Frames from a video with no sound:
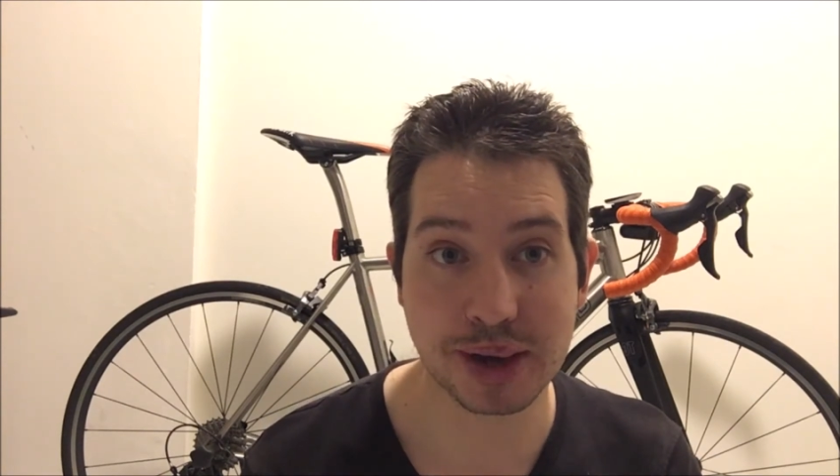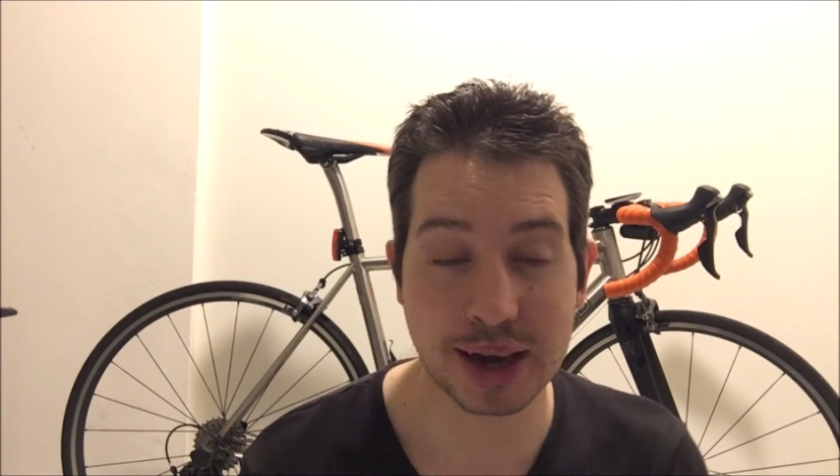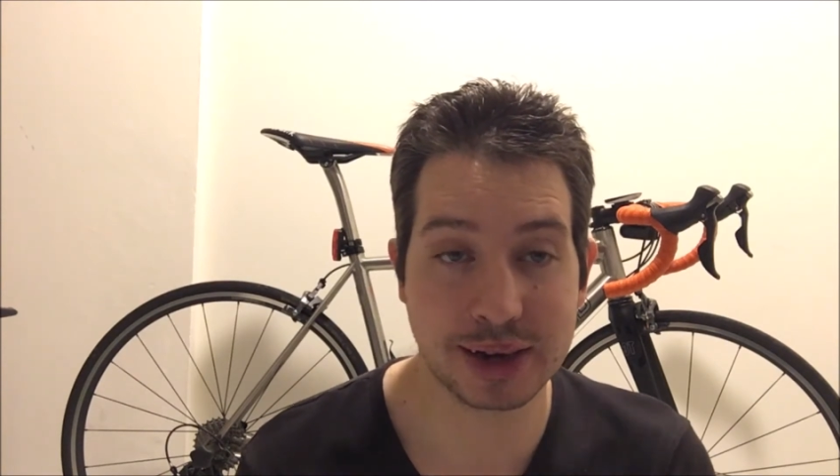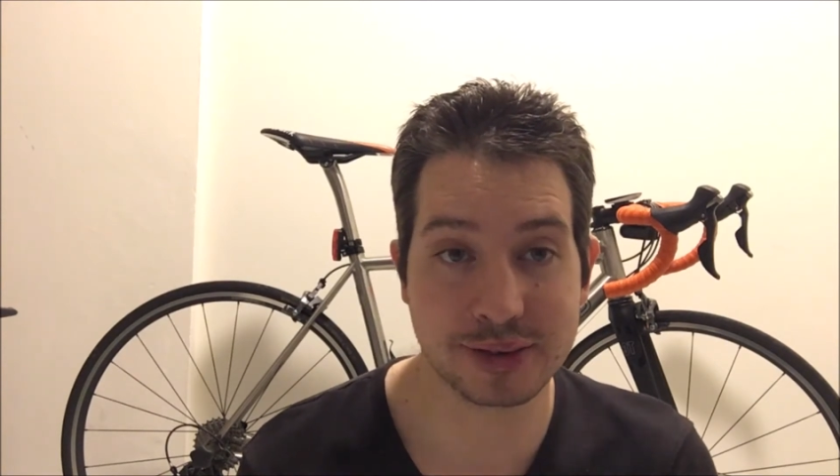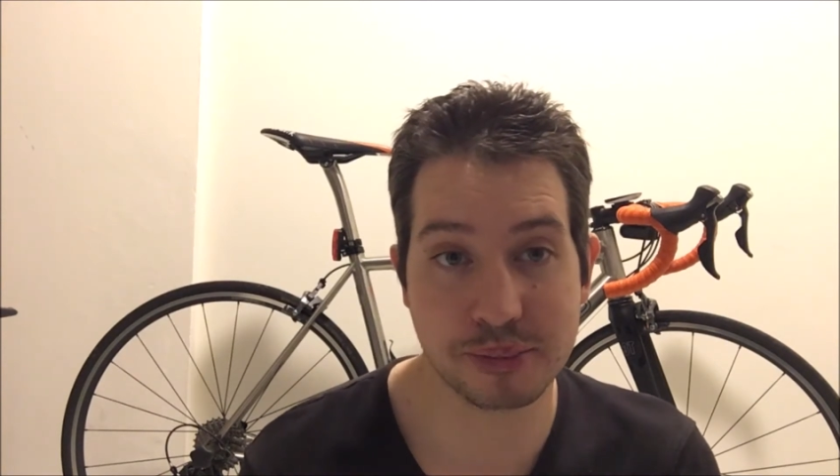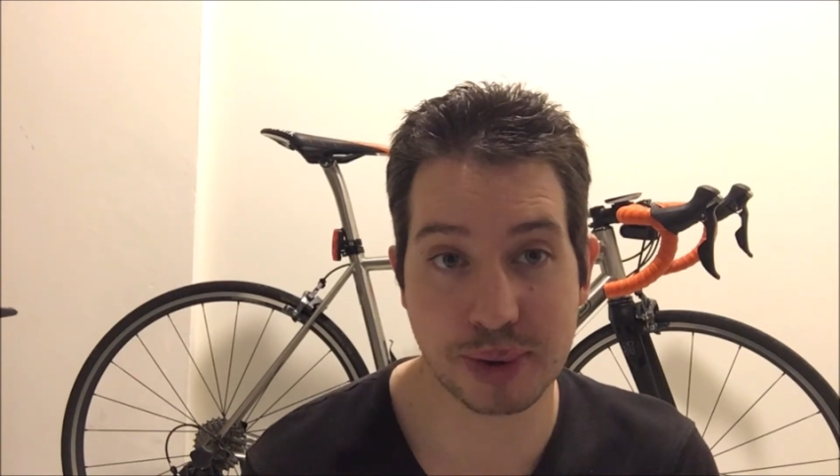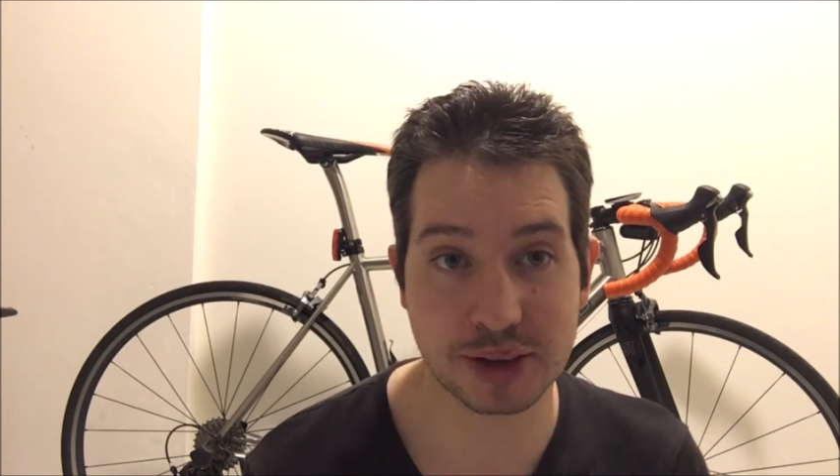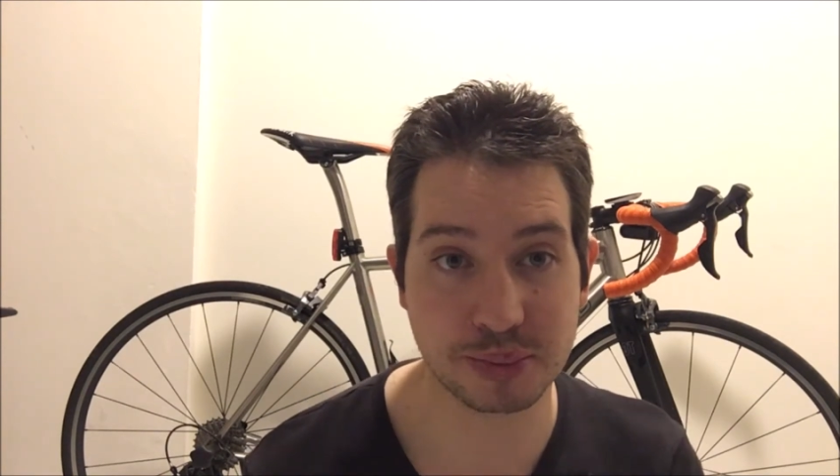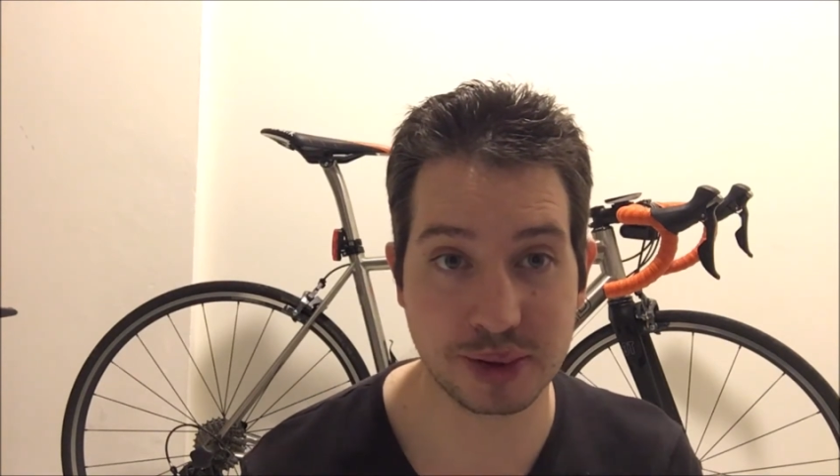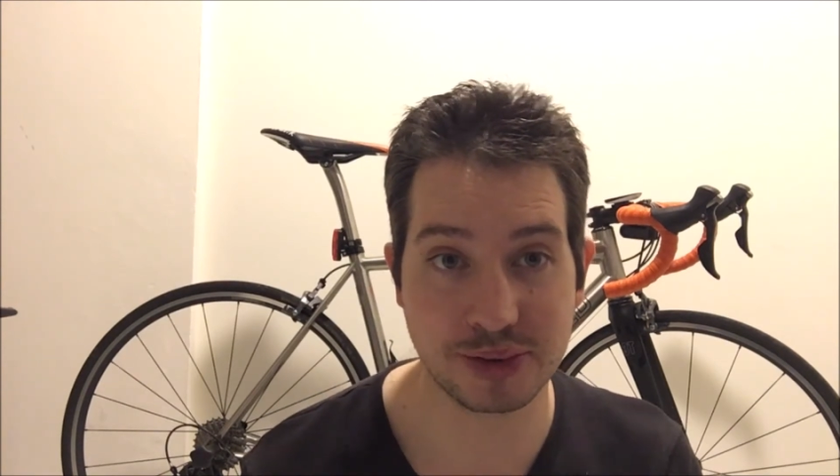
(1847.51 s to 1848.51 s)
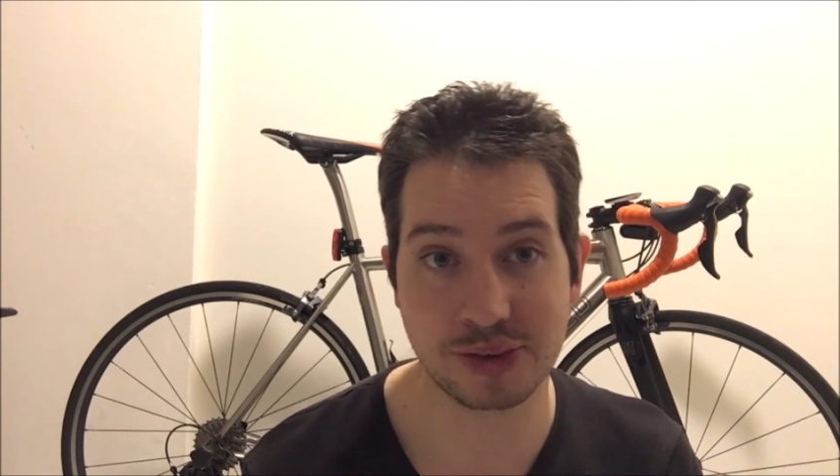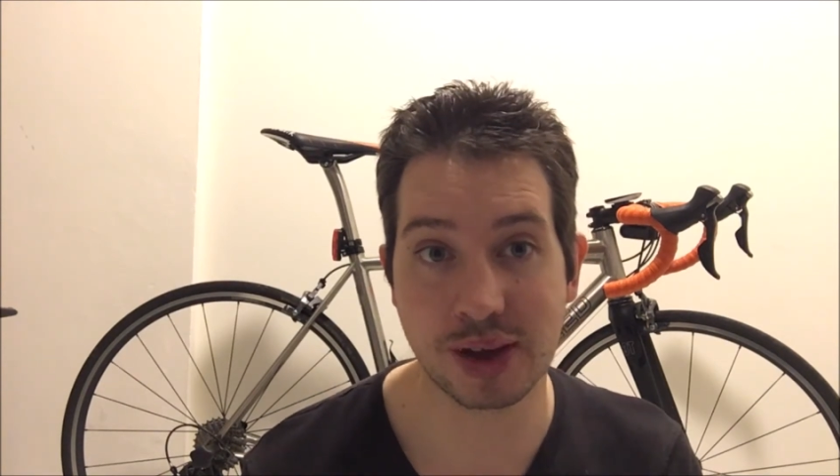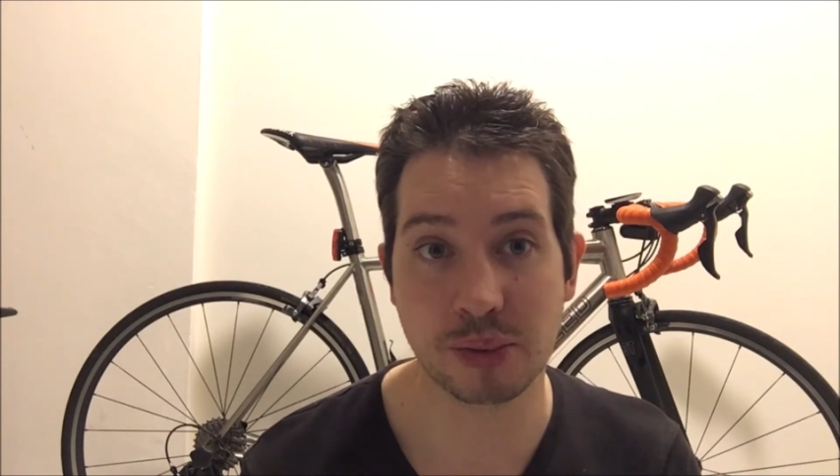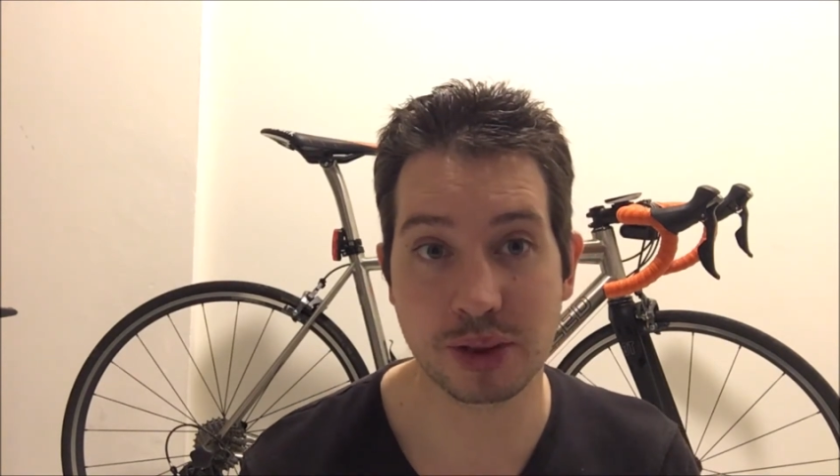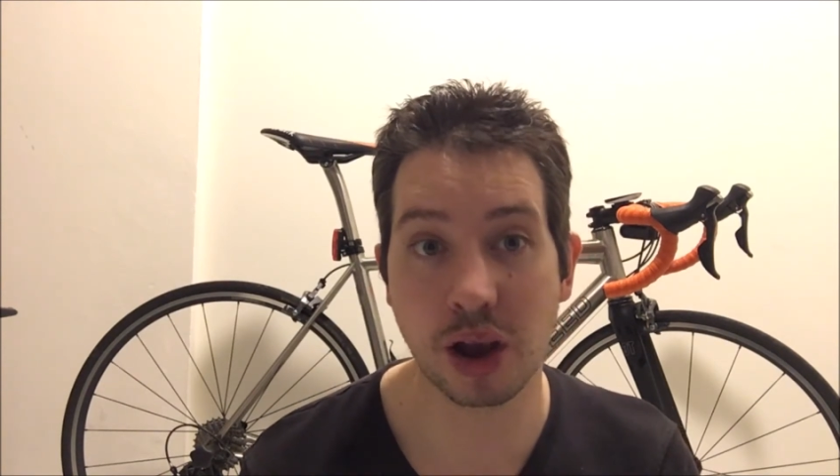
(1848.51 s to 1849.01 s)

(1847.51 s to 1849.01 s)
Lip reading: and it's compatible, as I say, with a